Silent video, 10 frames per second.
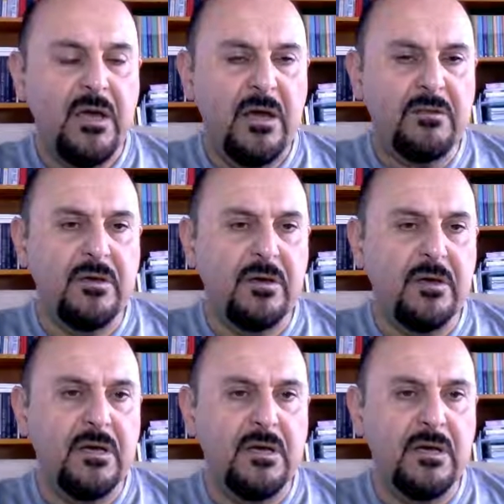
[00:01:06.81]
And
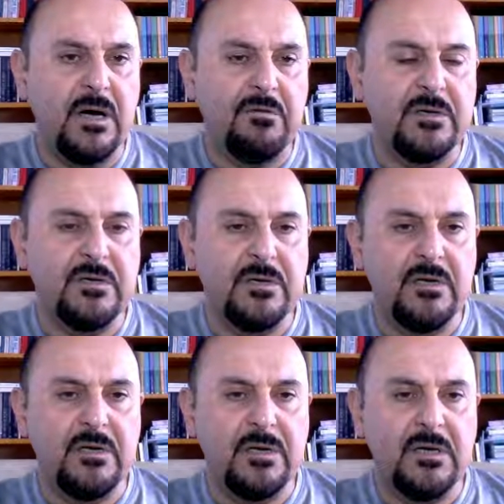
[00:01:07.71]
our
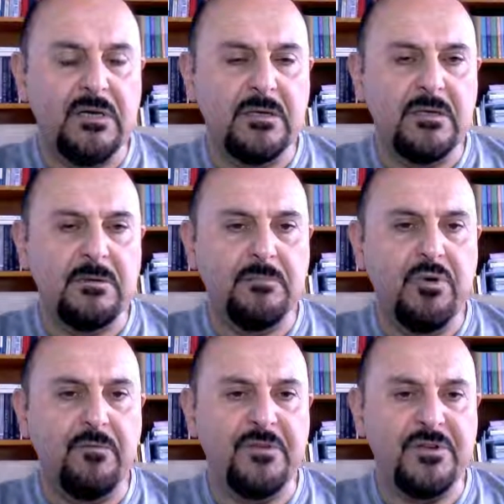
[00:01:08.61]

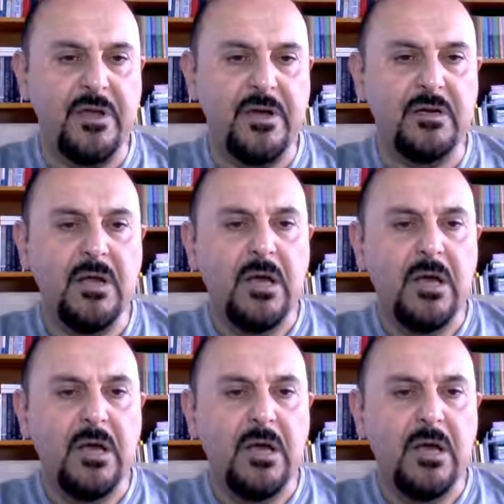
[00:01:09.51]
purpose here